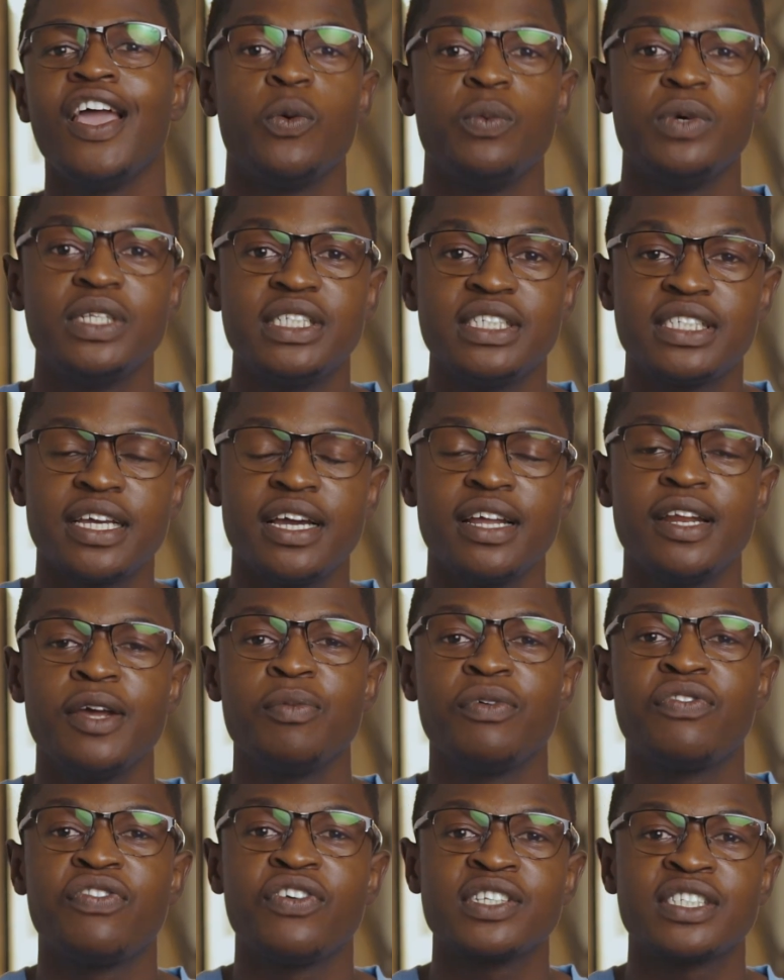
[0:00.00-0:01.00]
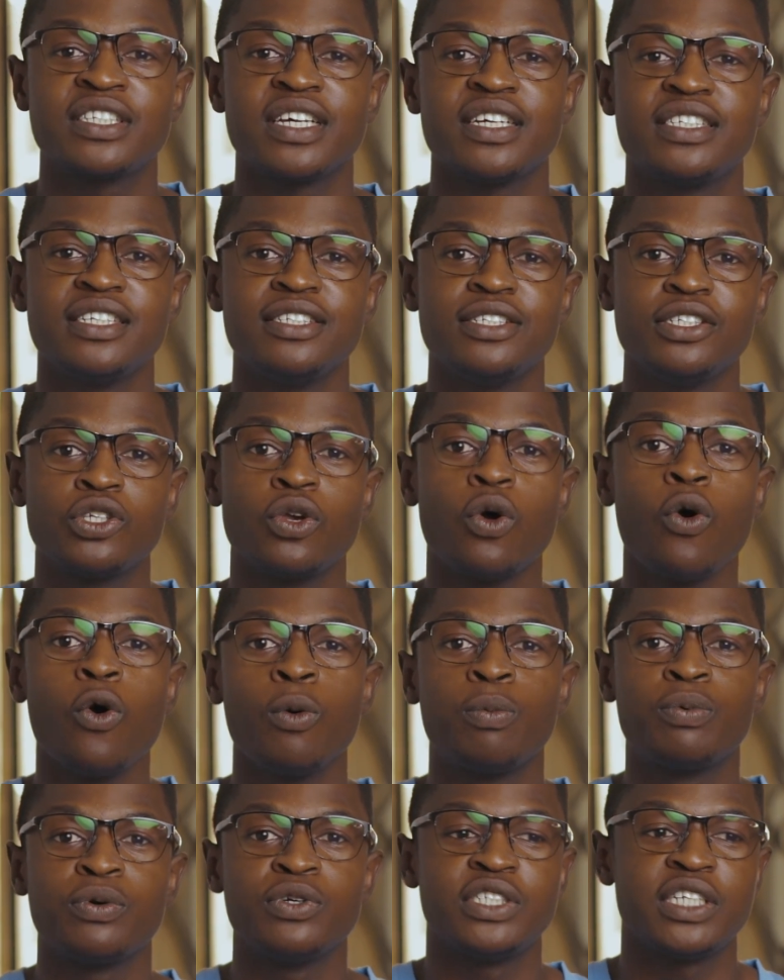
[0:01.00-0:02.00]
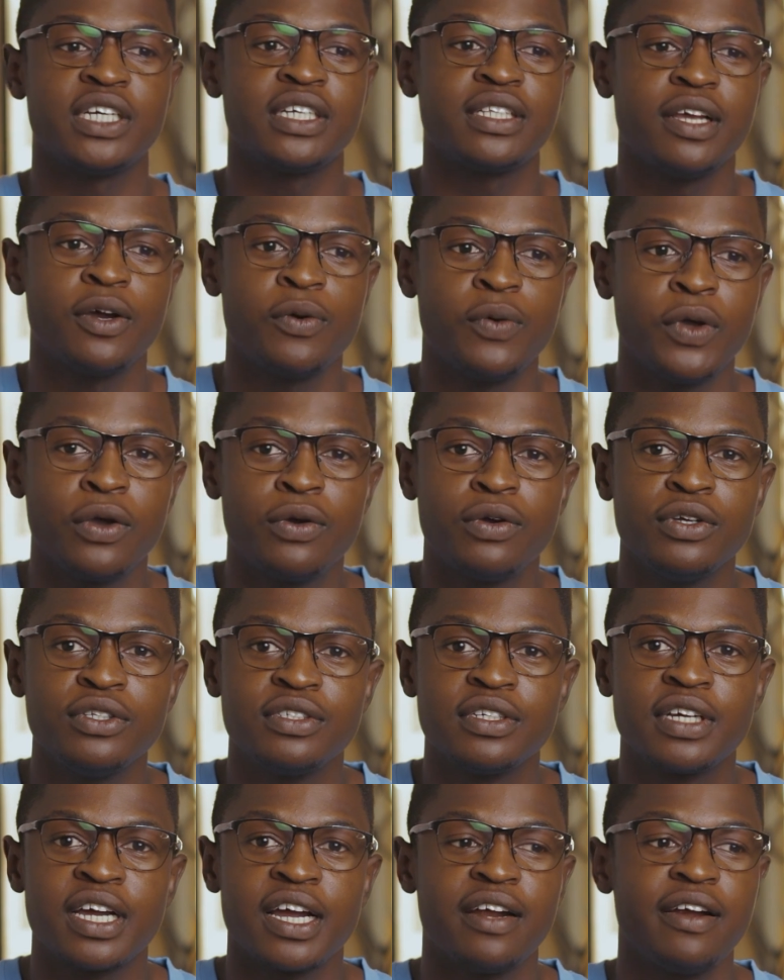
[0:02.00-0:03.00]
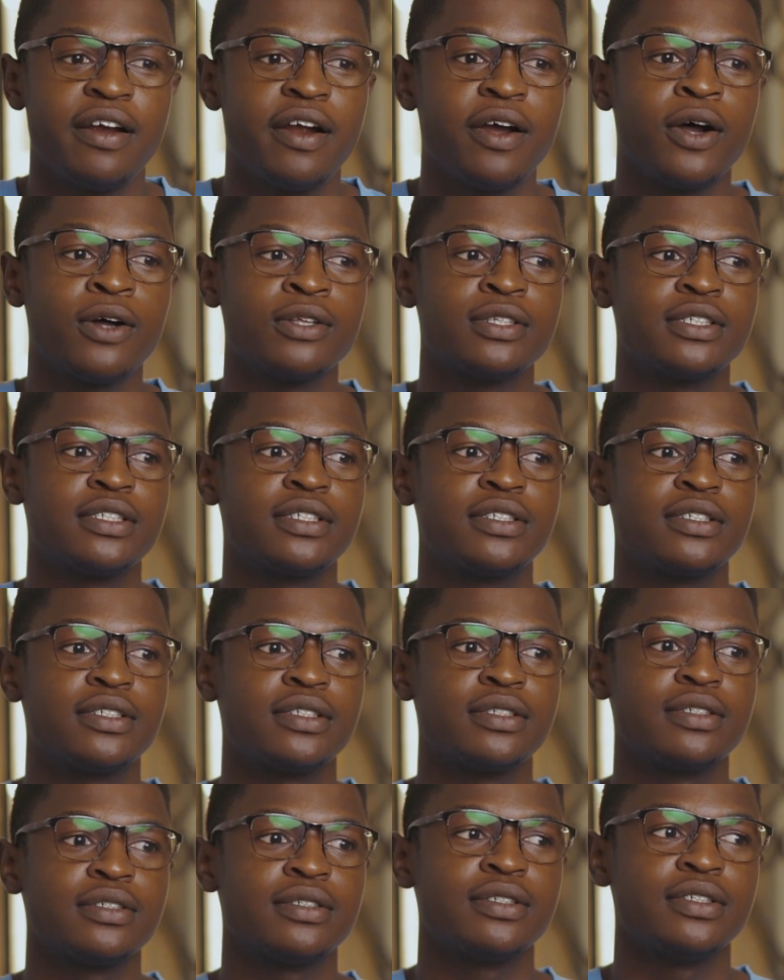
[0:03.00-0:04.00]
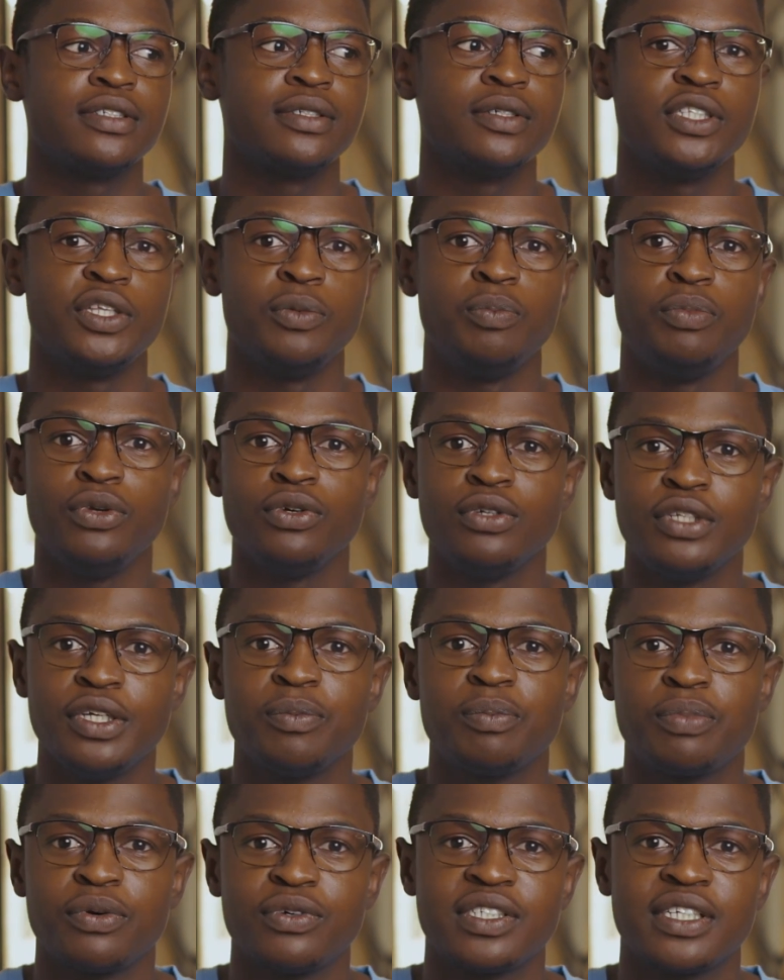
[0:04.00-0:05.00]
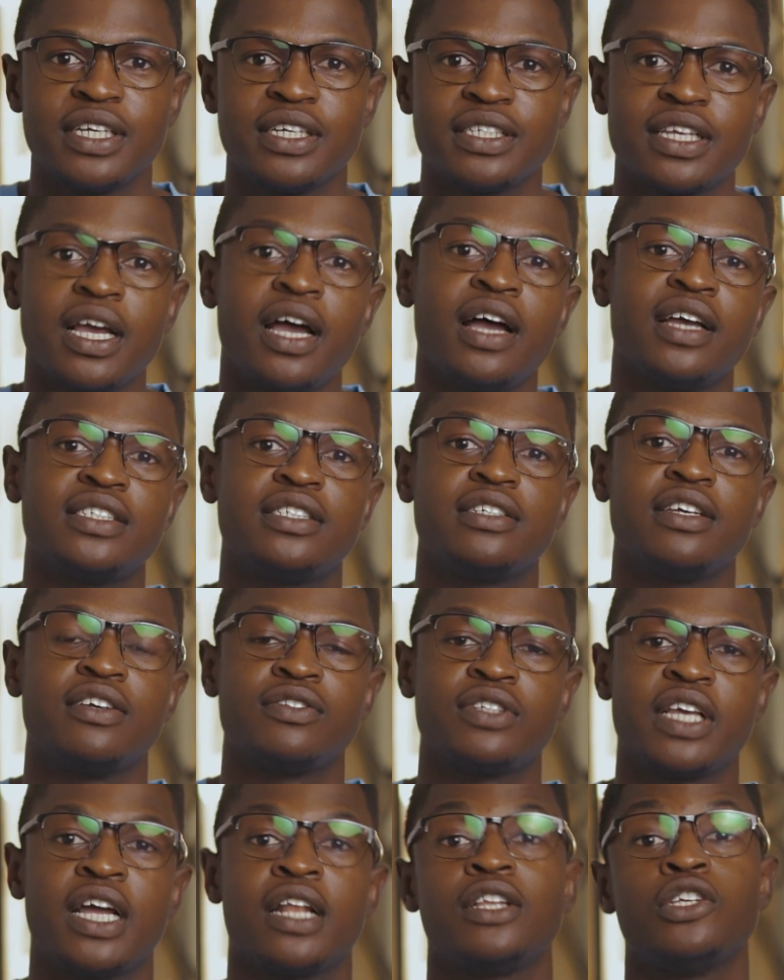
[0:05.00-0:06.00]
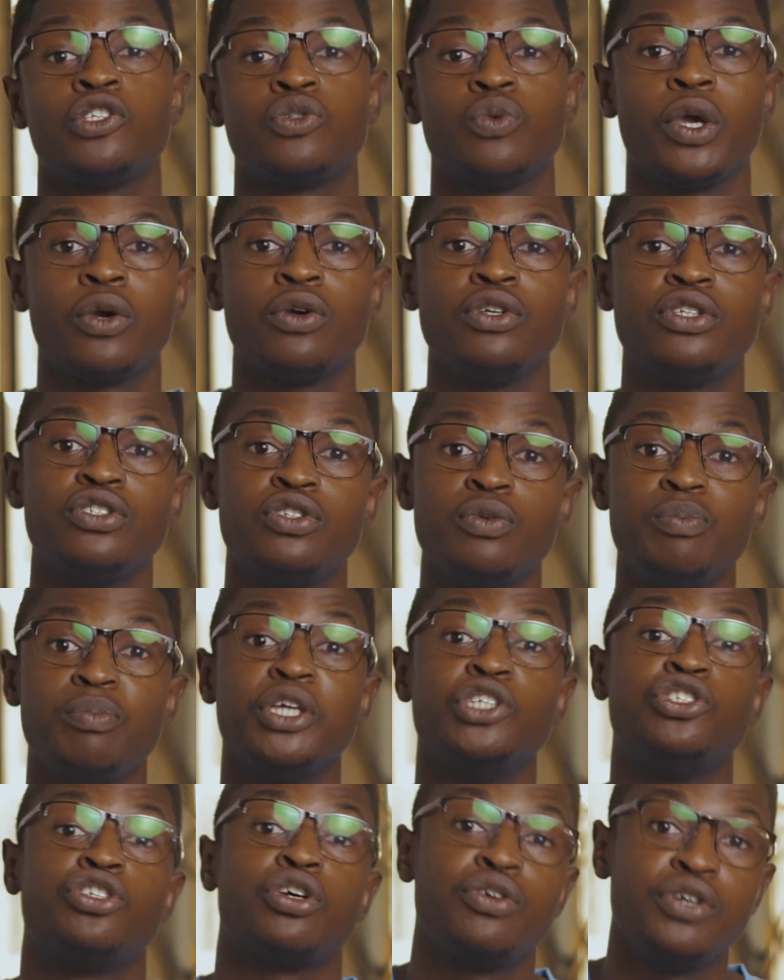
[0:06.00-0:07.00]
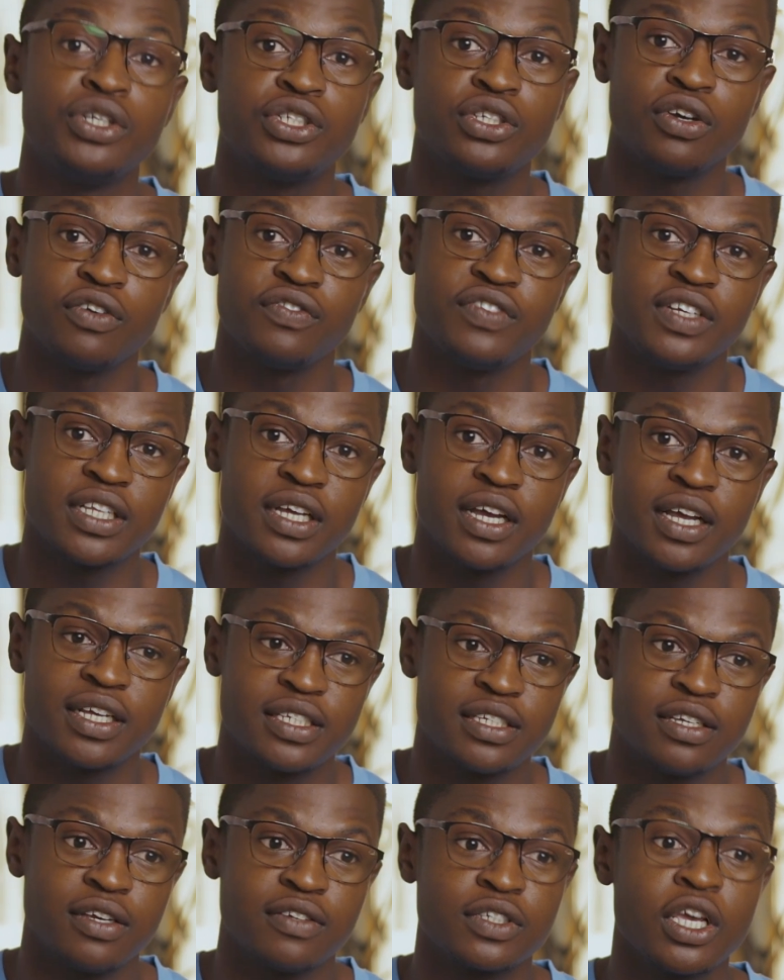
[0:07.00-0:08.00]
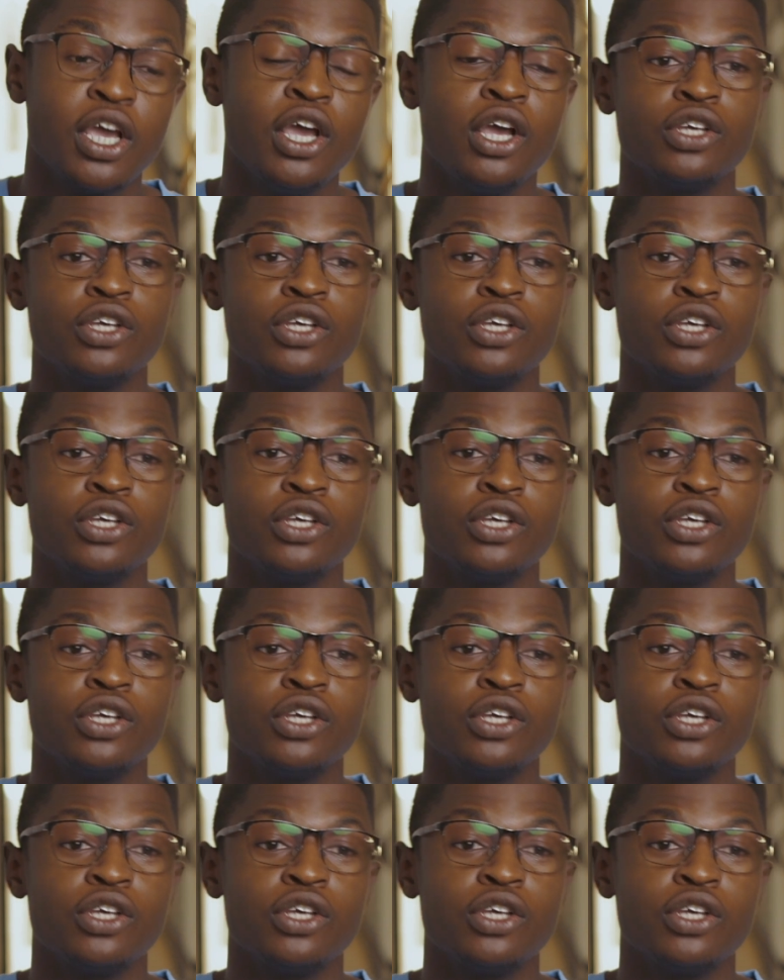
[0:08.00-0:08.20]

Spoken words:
We decided before starting this whole project that we're going to carry out the building process ourselves. At least we're going to do majority of it ourselves.